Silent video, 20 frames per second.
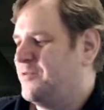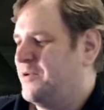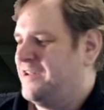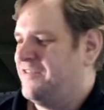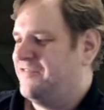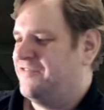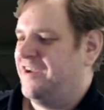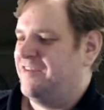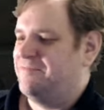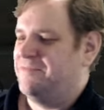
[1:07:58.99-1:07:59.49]

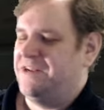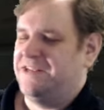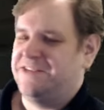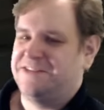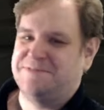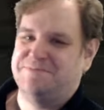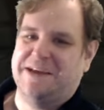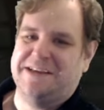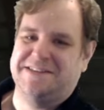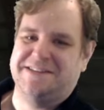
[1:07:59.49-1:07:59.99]
25
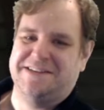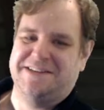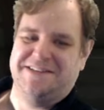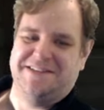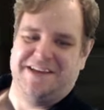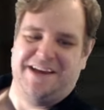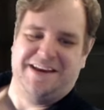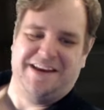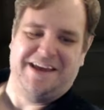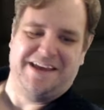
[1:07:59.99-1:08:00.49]
minutes basically
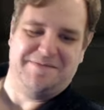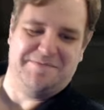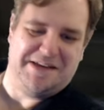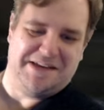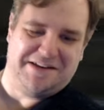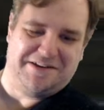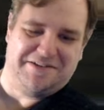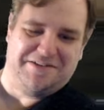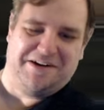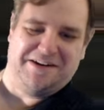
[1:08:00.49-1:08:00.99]
saying
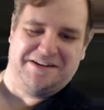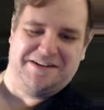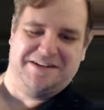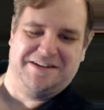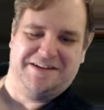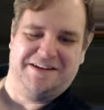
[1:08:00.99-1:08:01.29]
AP grind.